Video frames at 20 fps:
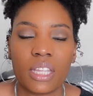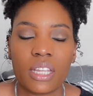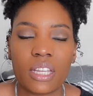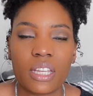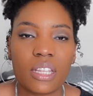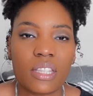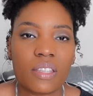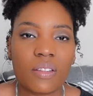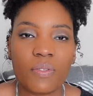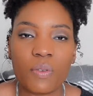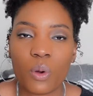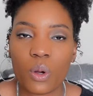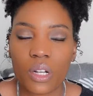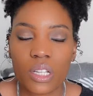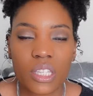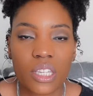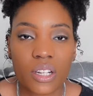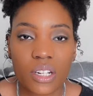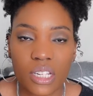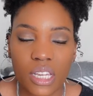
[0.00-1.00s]
because of
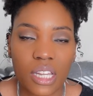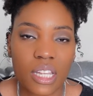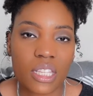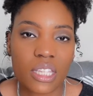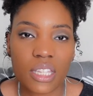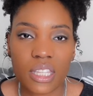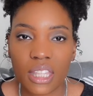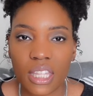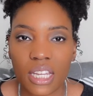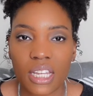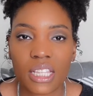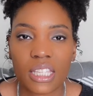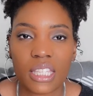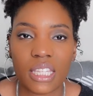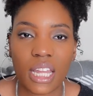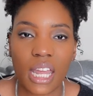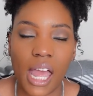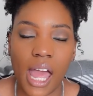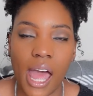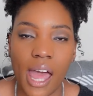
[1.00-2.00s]
course there are tons of things
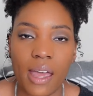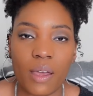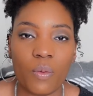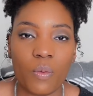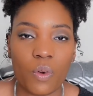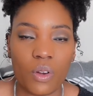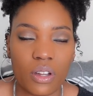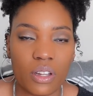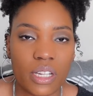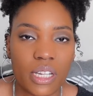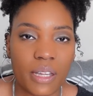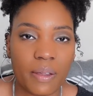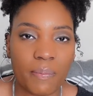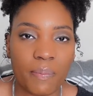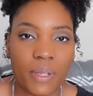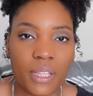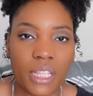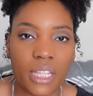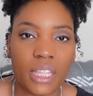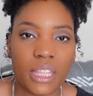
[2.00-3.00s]
that I want,
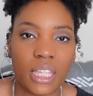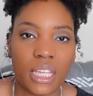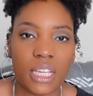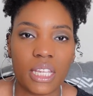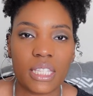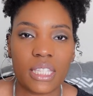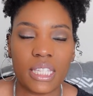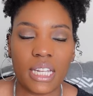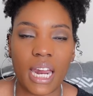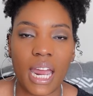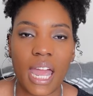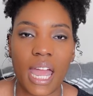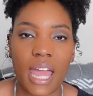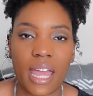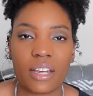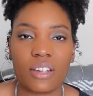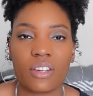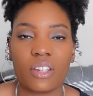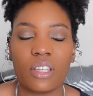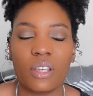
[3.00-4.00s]
but the things that I
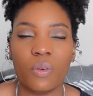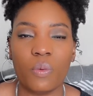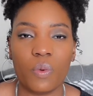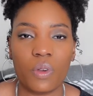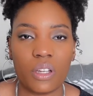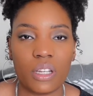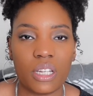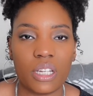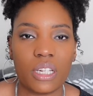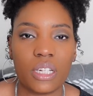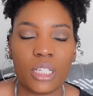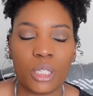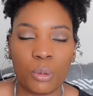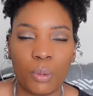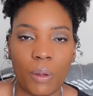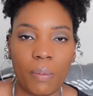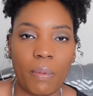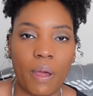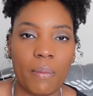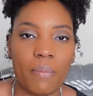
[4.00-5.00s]
actually would
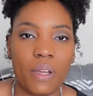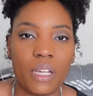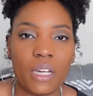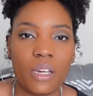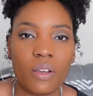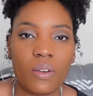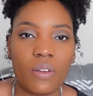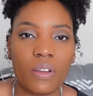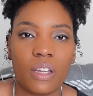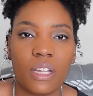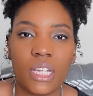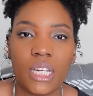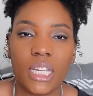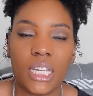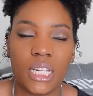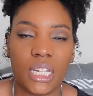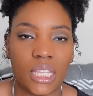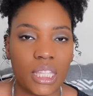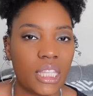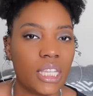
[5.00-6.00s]
spend my money on
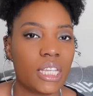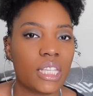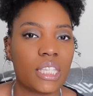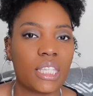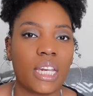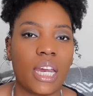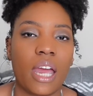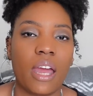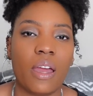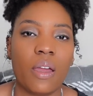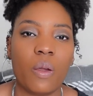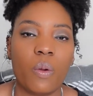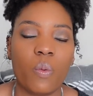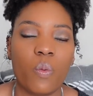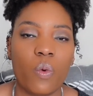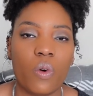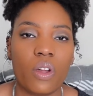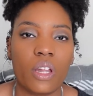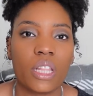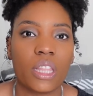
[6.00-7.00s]
and the things that I
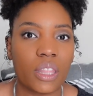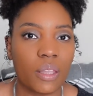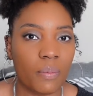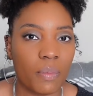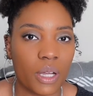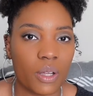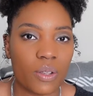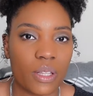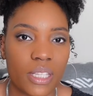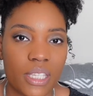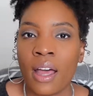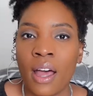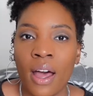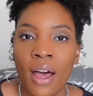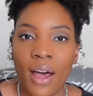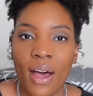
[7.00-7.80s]
want the most.